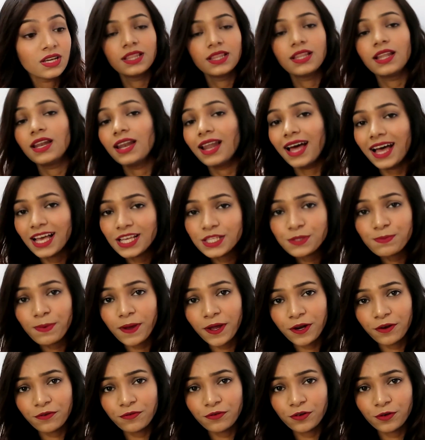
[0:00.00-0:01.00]
The last
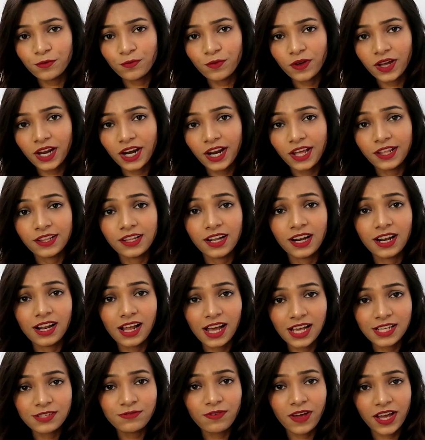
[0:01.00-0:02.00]
pair of footwear and the
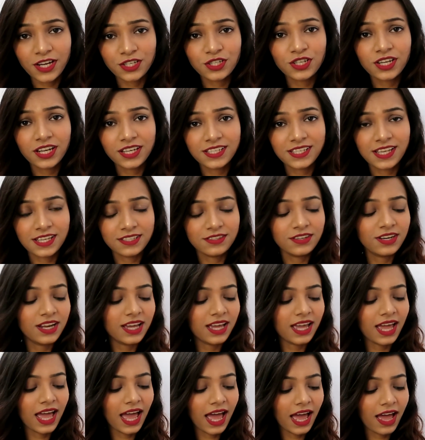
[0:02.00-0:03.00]
last fashion accessory
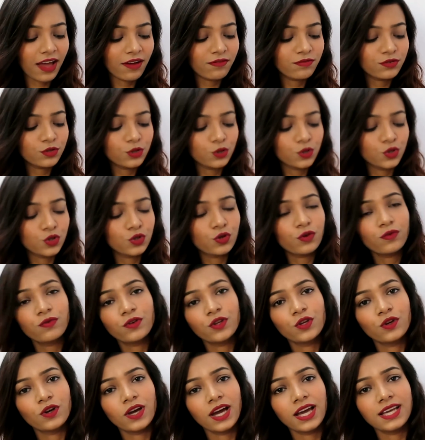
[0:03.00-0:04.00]
I have to show for
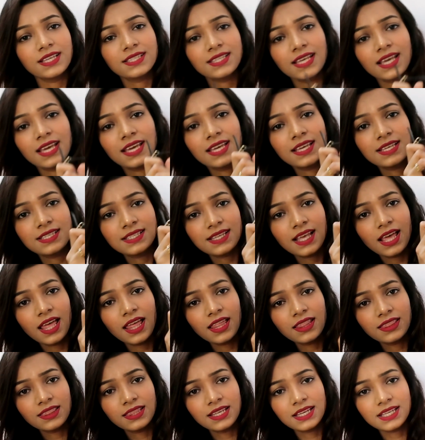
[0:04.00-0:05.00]
you guys is
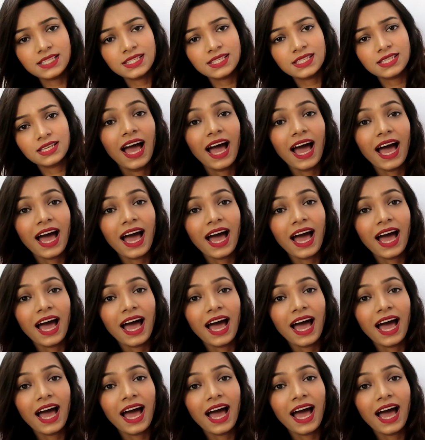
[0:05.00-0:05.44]
this.